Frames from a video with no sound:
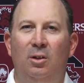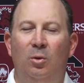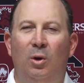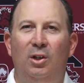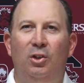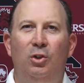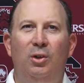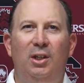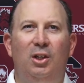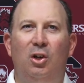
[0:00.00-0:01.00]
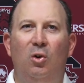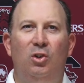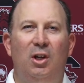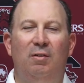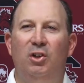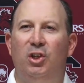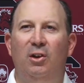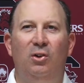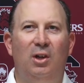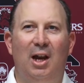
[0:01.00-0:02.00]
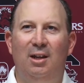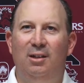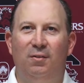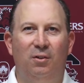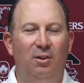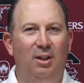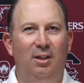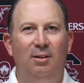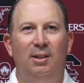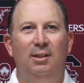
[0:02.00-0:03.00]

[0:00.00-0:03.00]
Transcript: Well, you do need to coach every single guy differently,